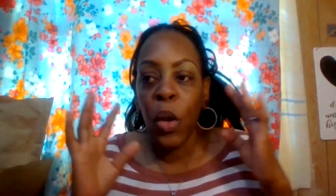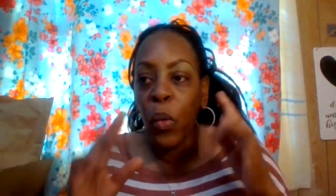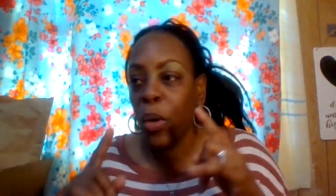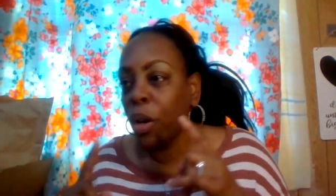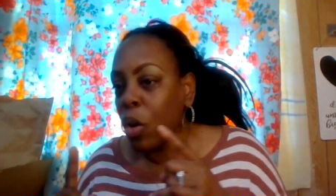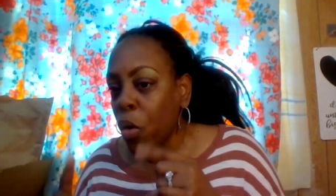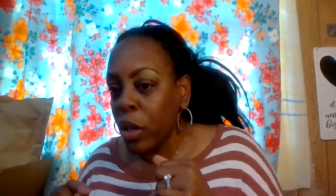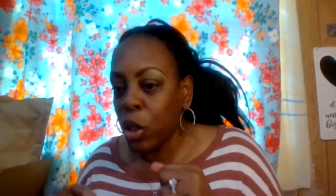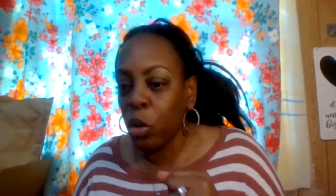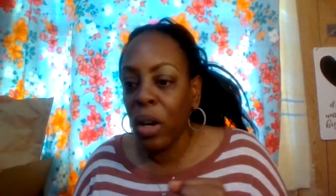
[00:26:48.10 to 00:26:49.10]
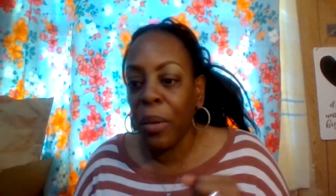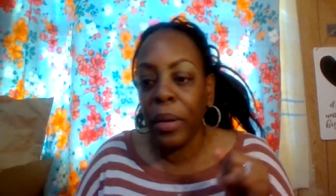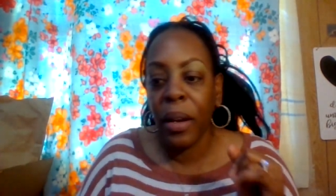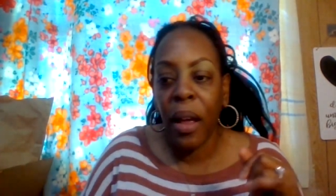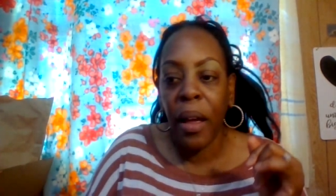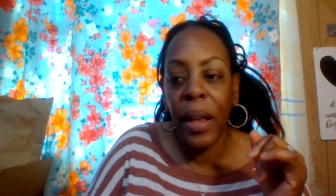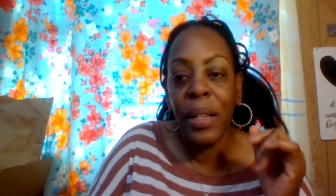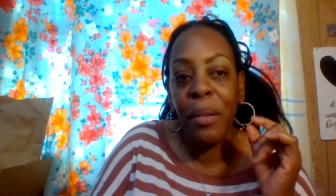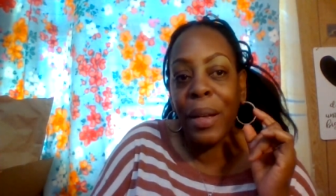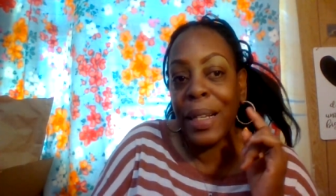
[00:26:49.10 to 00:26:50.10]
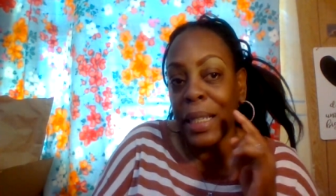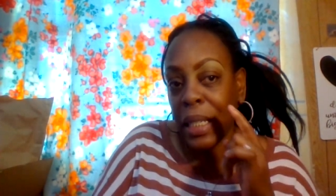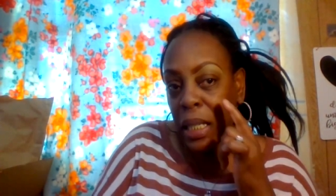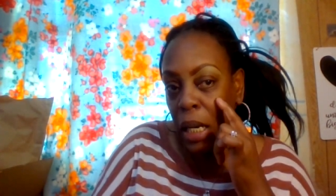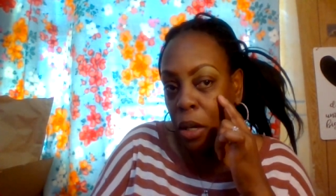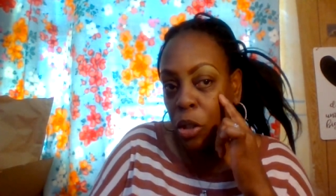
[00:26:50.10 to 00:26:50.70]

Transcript: we're going to apply some concealer.